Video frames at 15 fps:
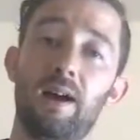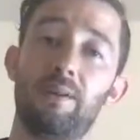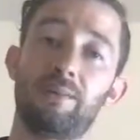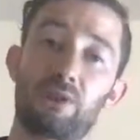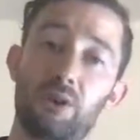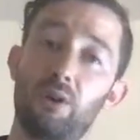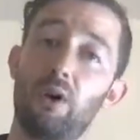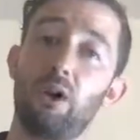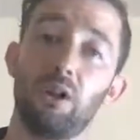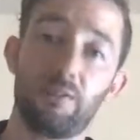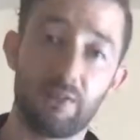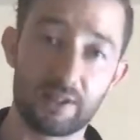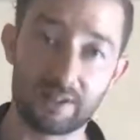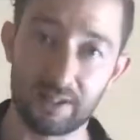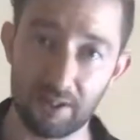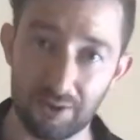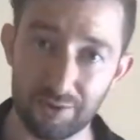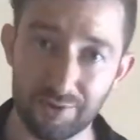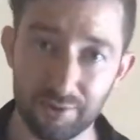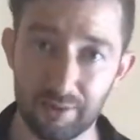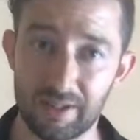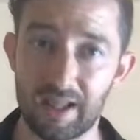I'm sure all of us can
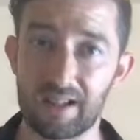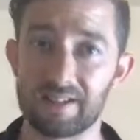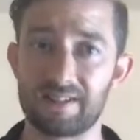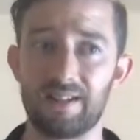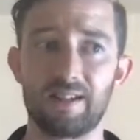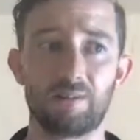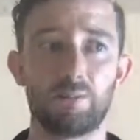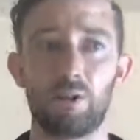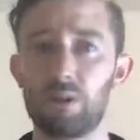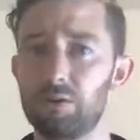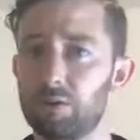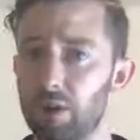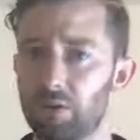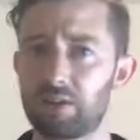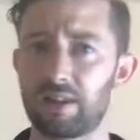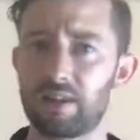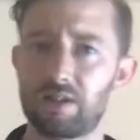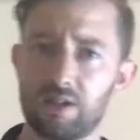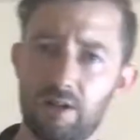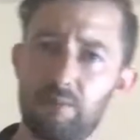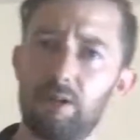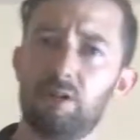also attest, like when you go to the
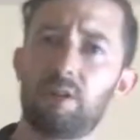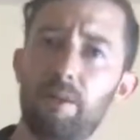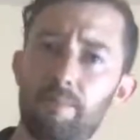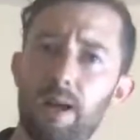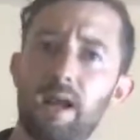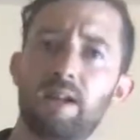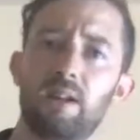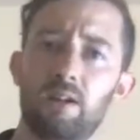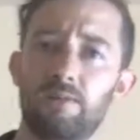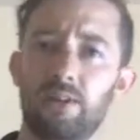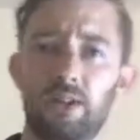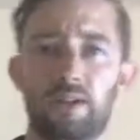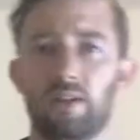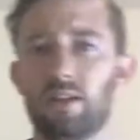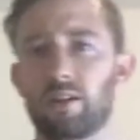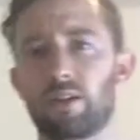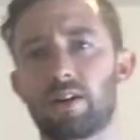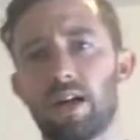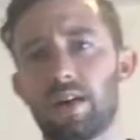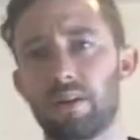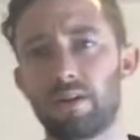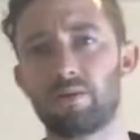gym, you come back out of it, you're like,
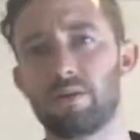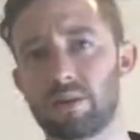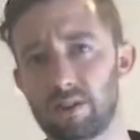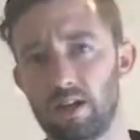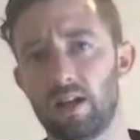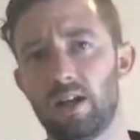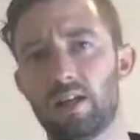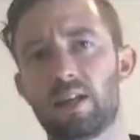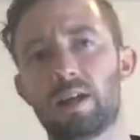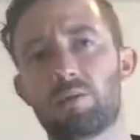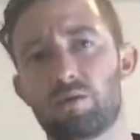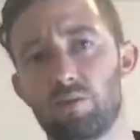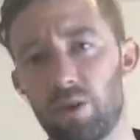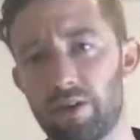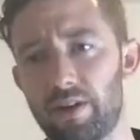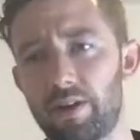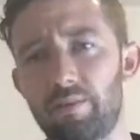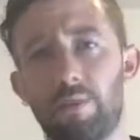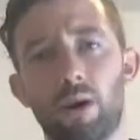okay, that was worth it.